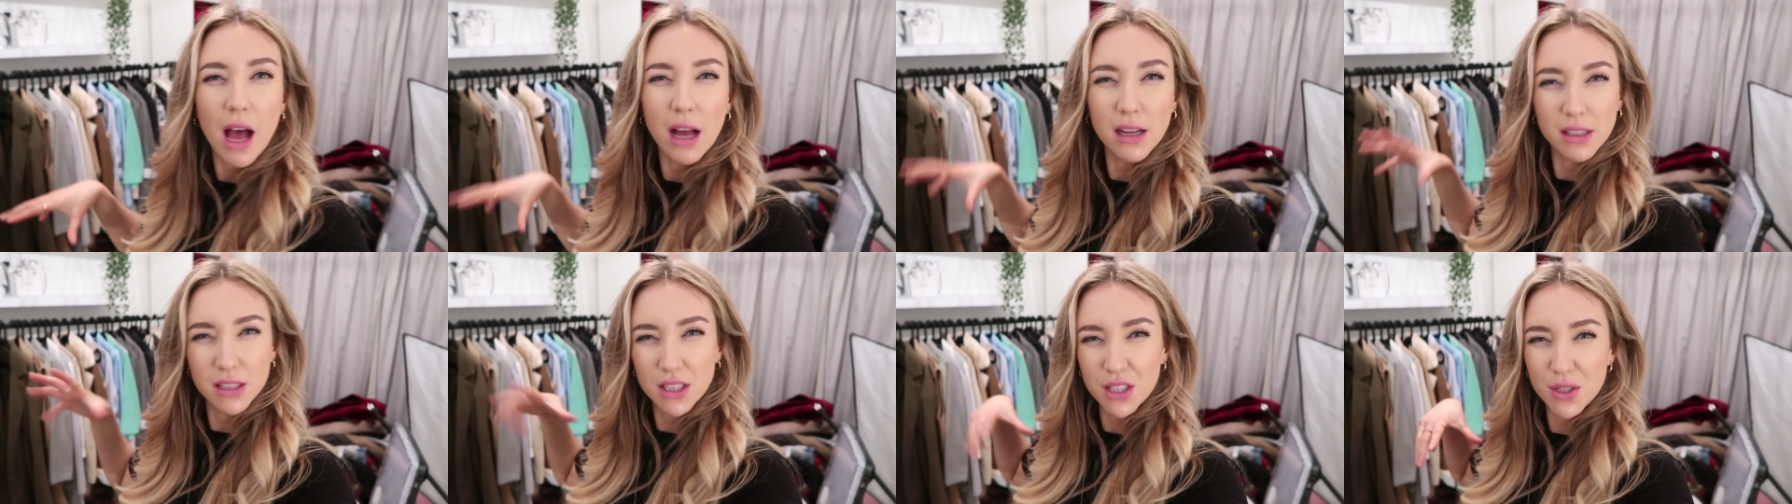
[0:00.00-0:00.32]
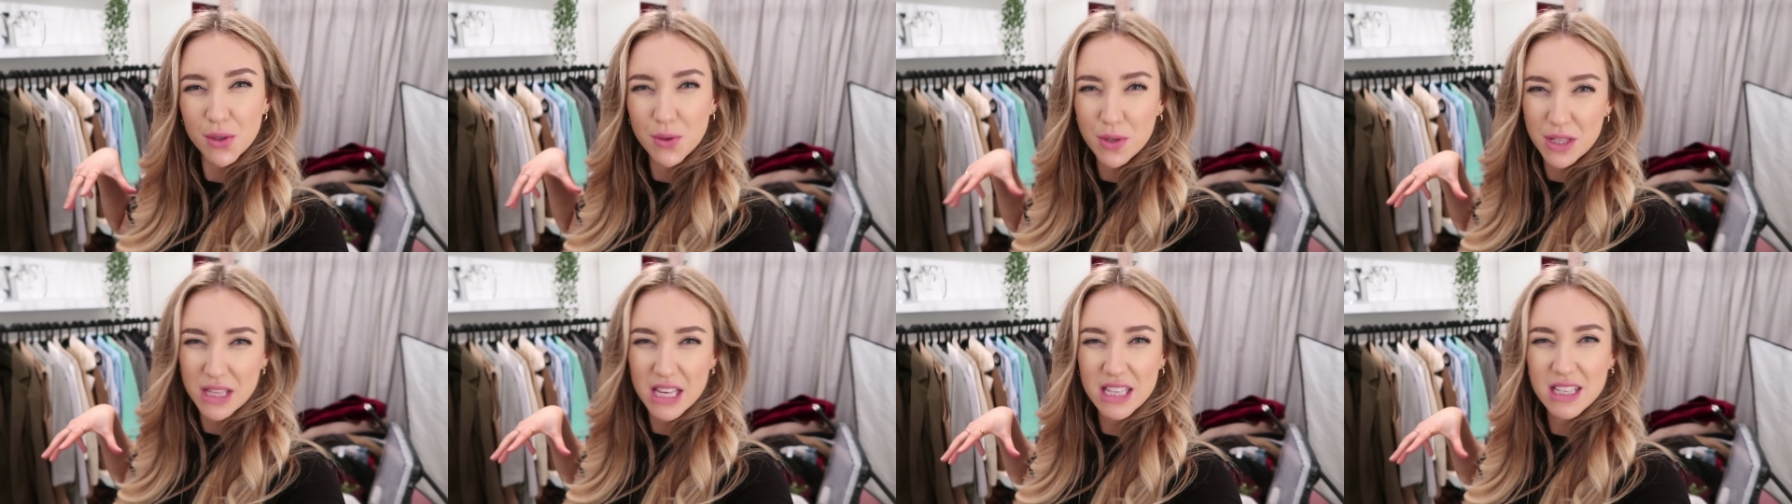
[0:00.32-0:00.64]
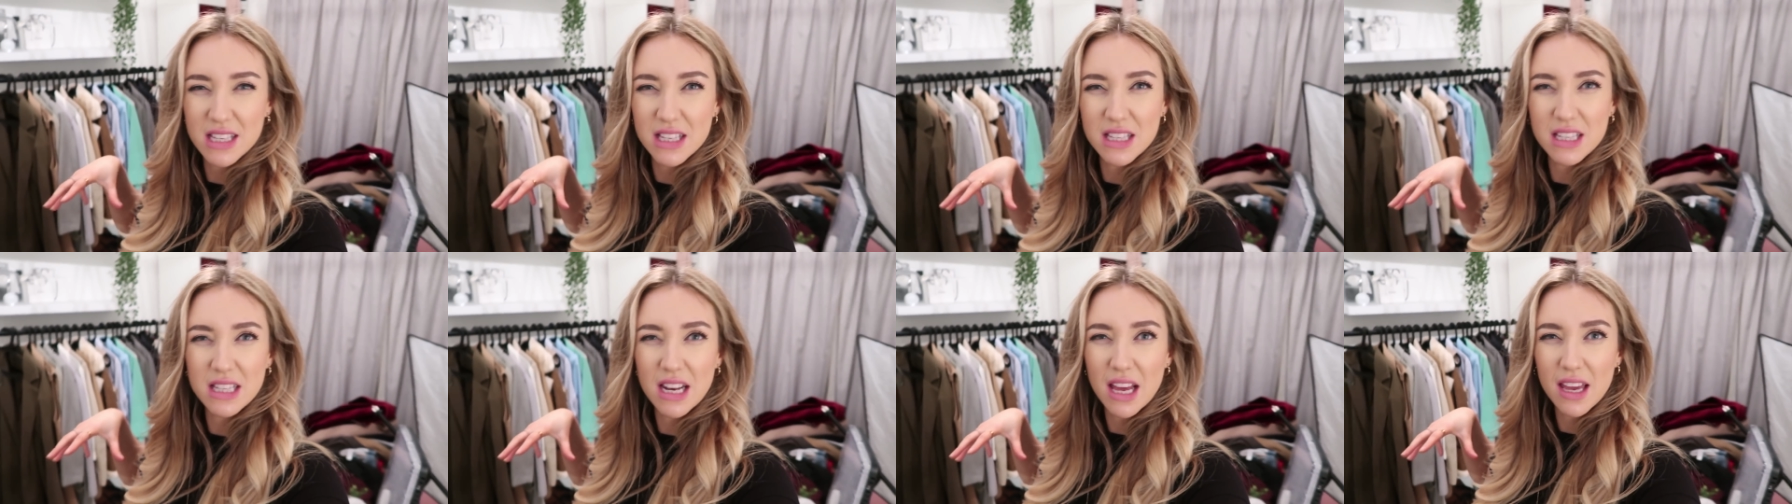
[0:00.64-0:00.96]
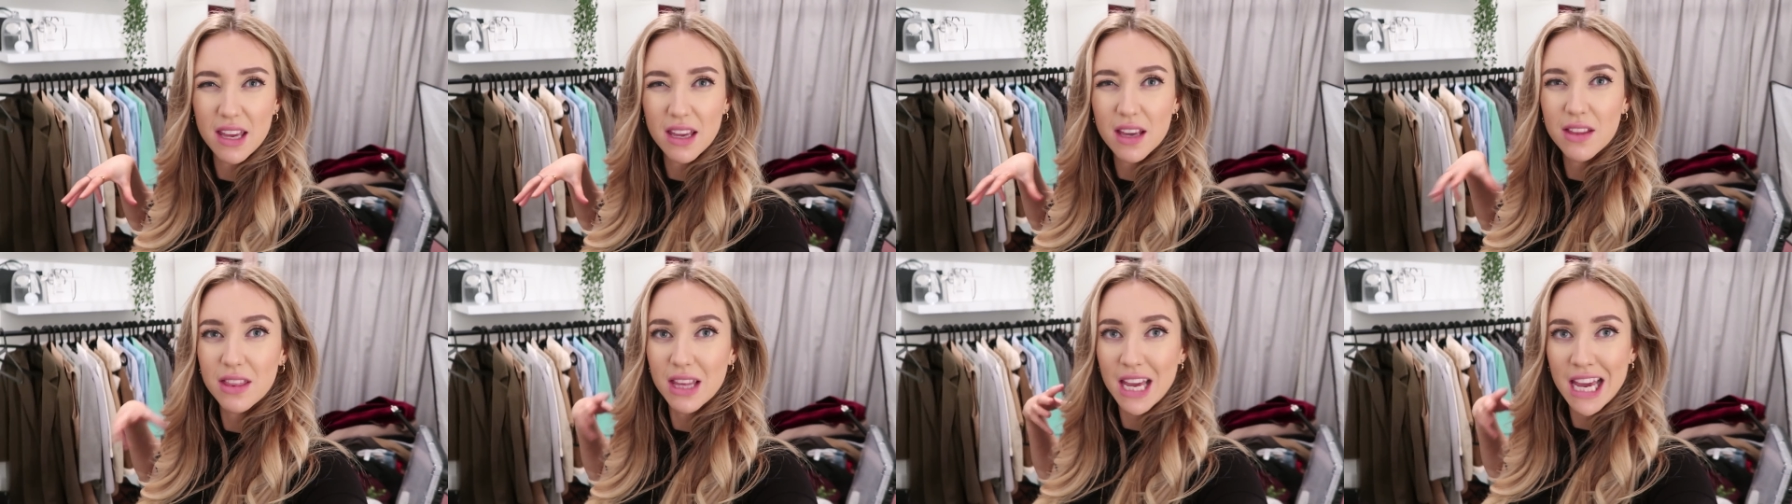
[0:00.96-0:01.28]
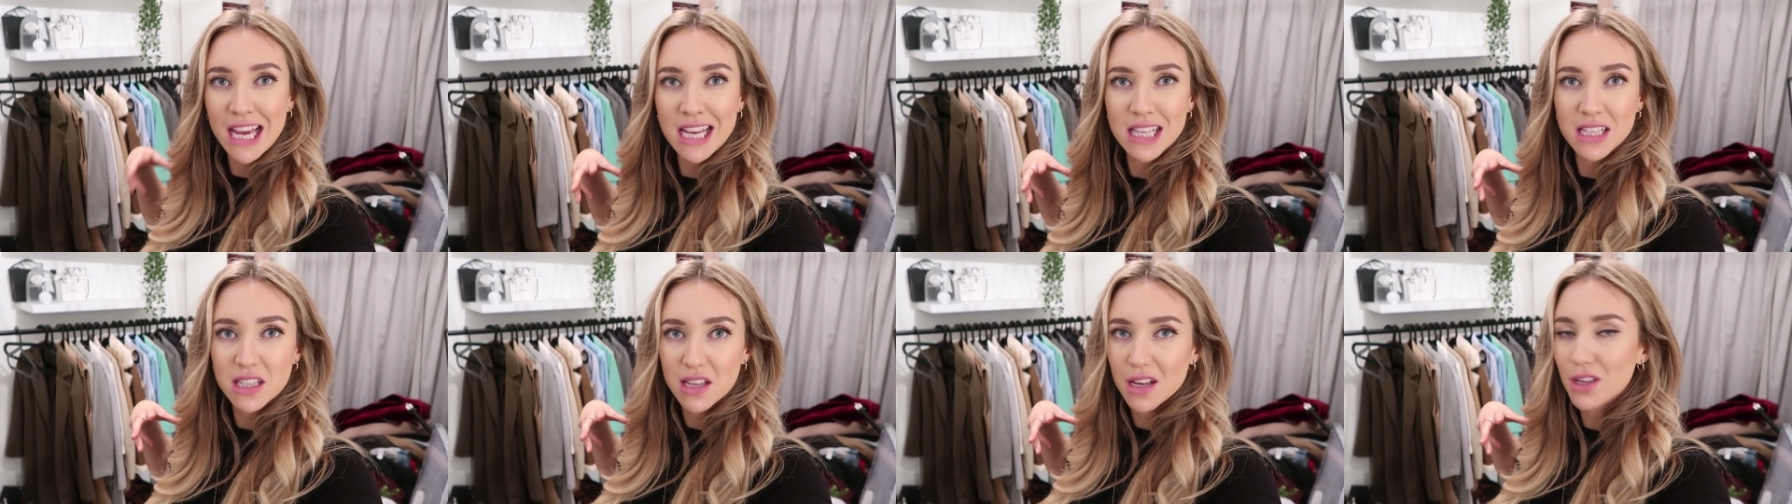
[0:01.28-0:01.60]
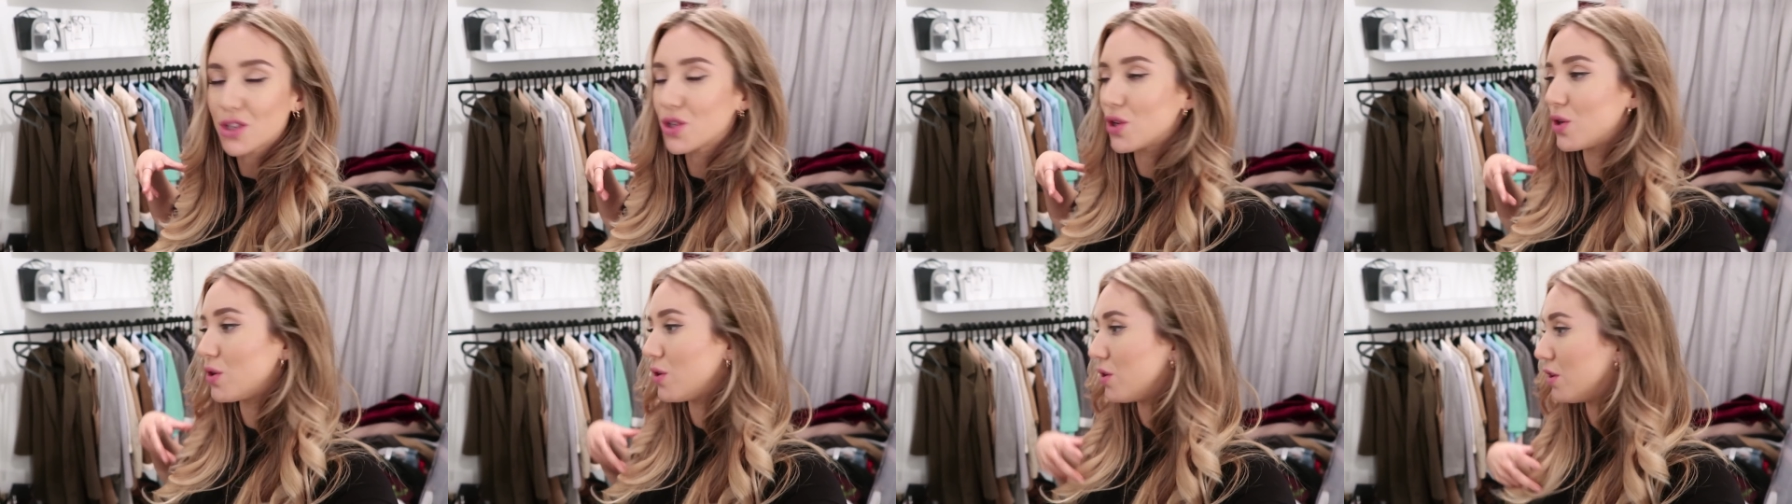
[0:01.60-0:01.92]
I'll use this as like the
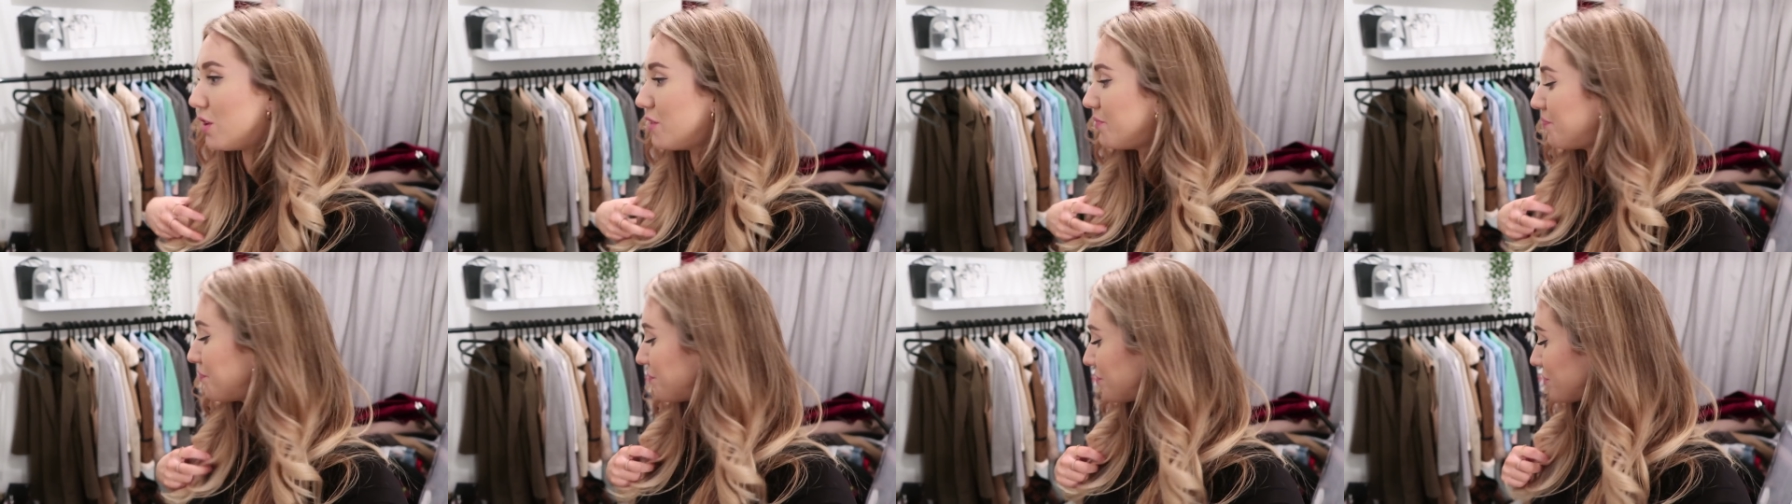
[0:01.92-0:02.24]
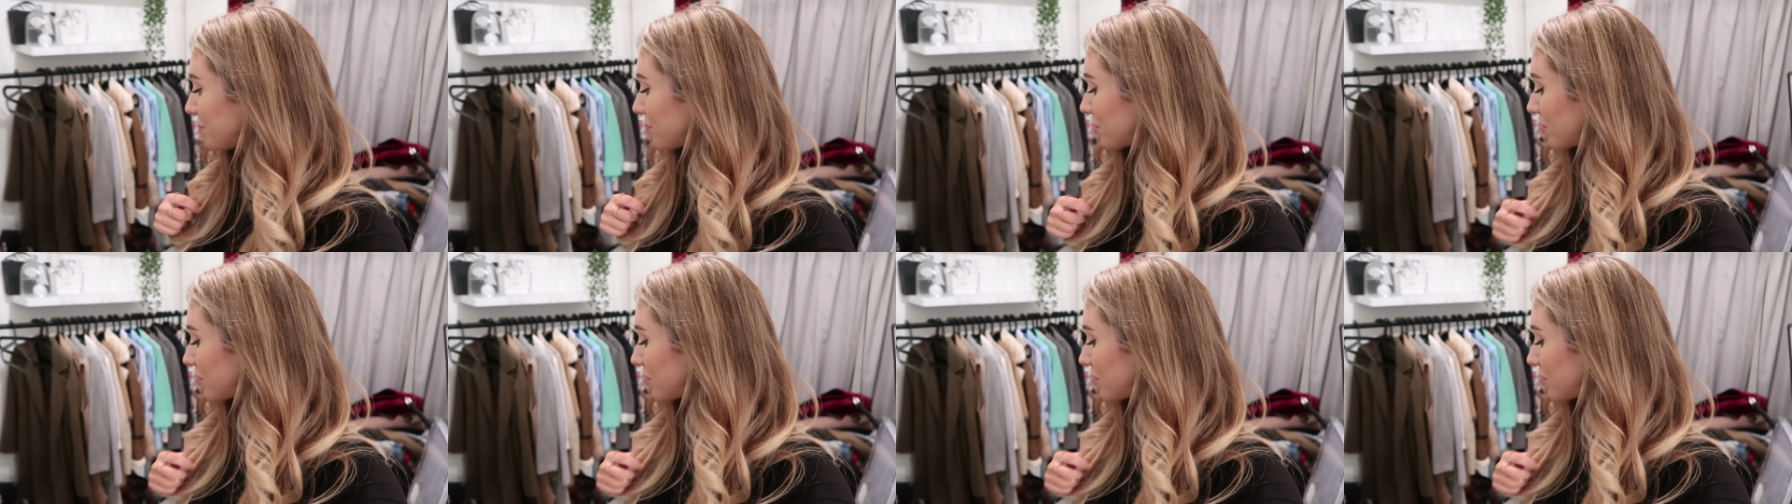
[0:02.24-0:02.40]
ASOS haul